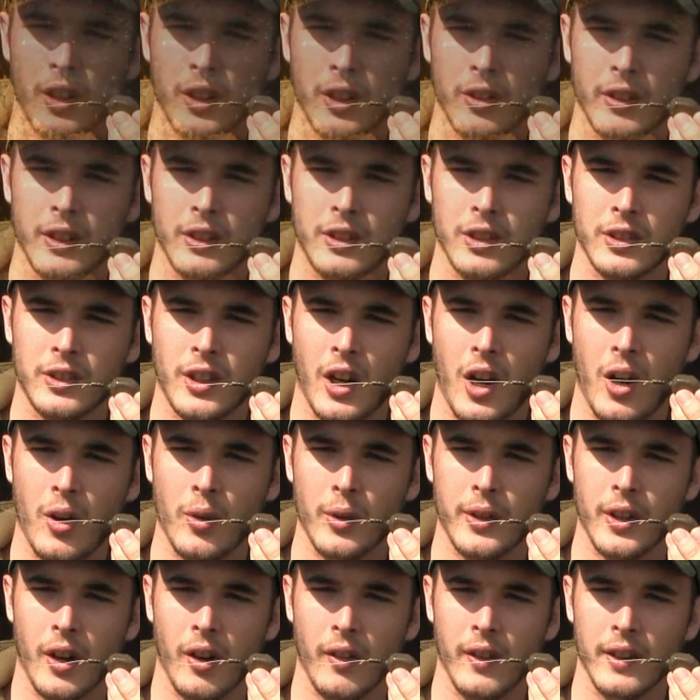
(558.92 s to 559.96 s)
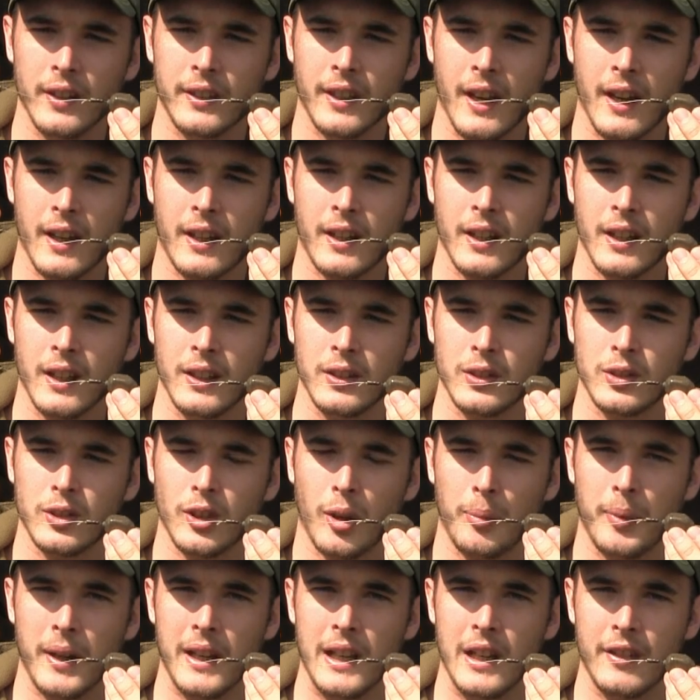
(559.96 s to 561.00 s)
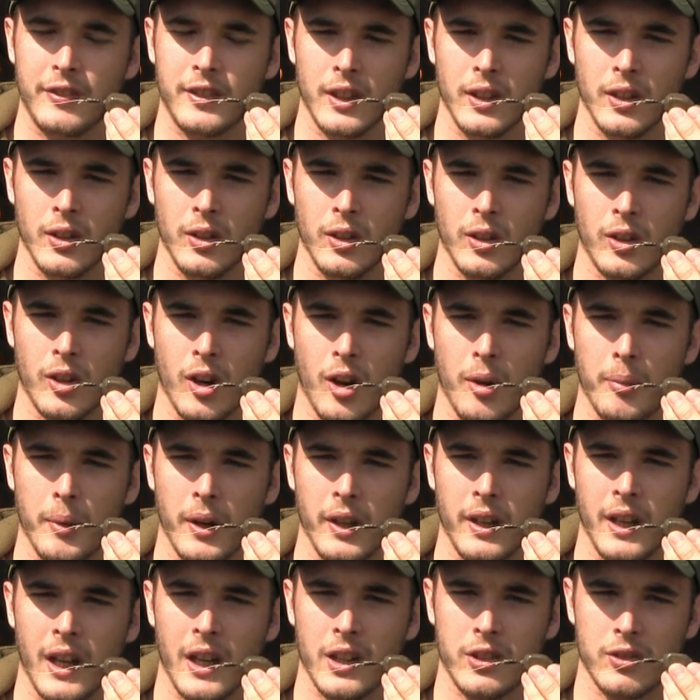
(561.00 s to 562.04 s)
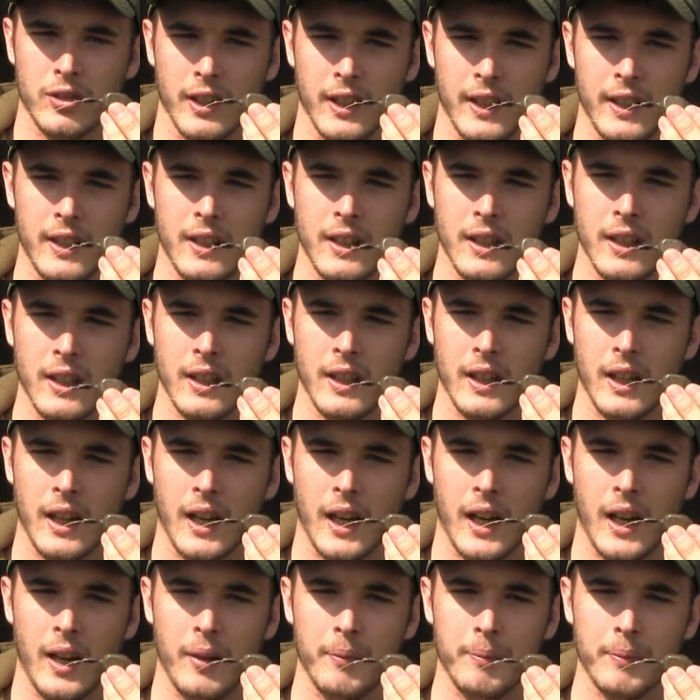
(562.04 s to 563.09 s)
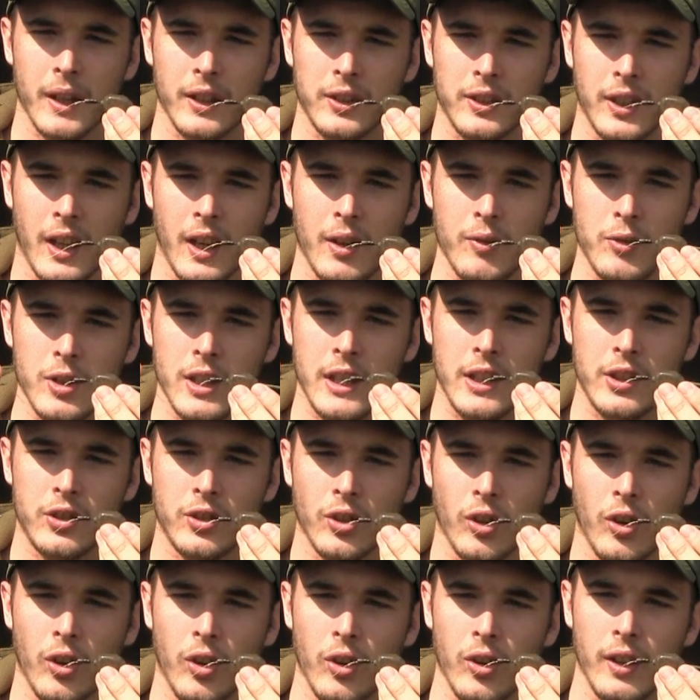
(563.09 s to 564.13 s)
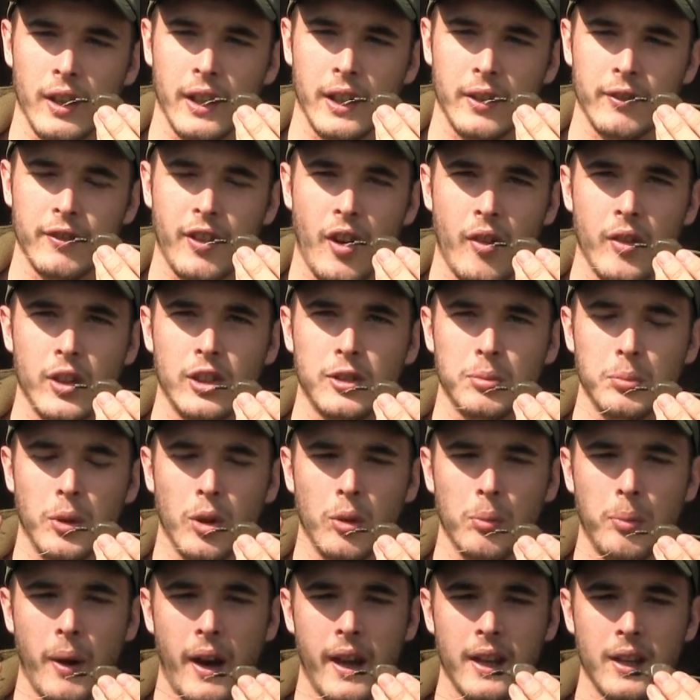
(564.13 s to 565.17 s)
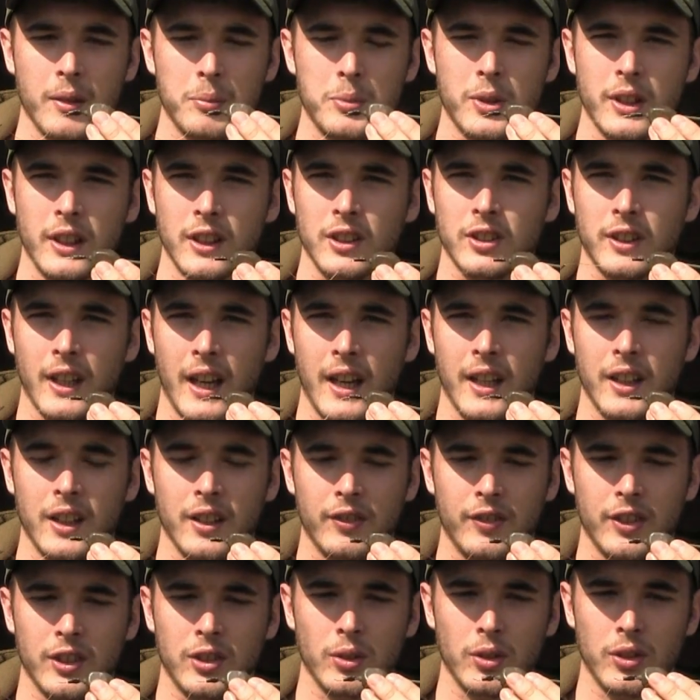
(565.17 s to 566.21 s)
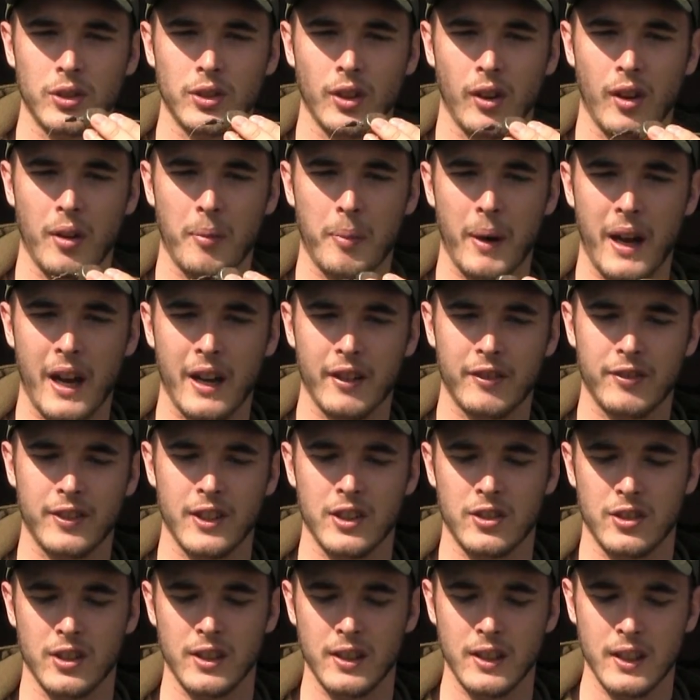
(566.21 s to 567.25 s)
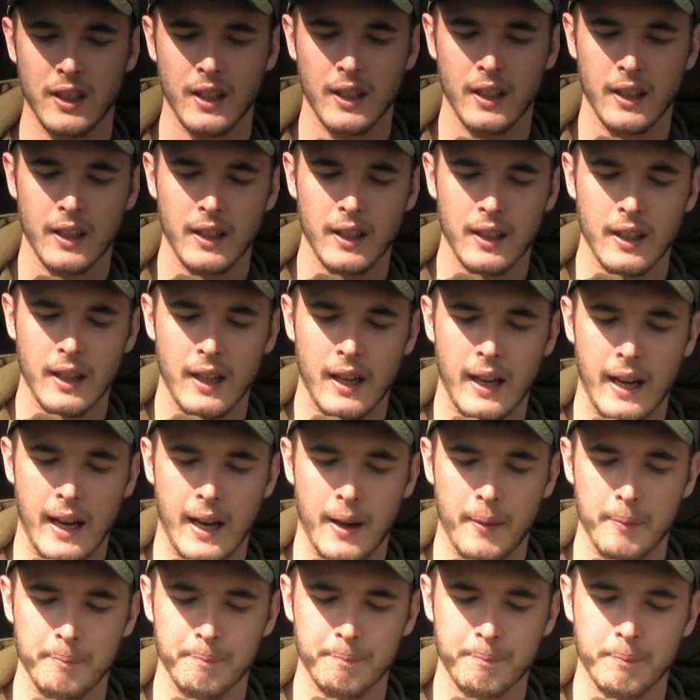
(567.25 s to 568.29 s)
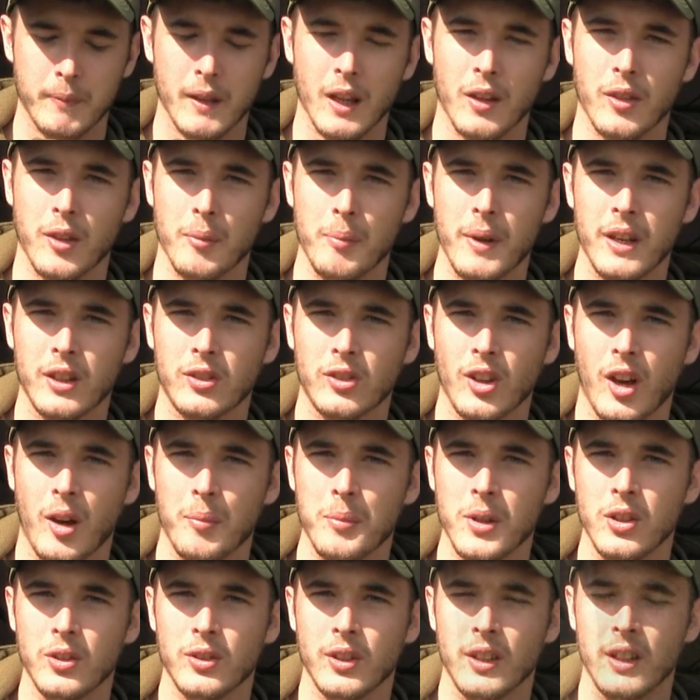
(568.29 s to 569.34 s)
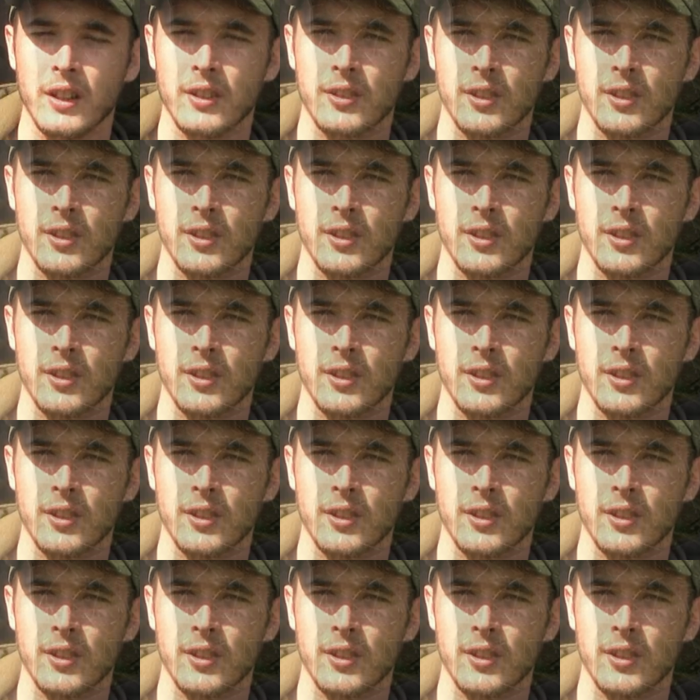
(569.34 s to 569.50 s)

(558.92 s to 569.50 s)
under it just to hold it on the deck and stop it lifting the hook up unnaturally. I say a really short hook link, very small bait, pretty standard for sort of solid bag fishing. The mix that I'm using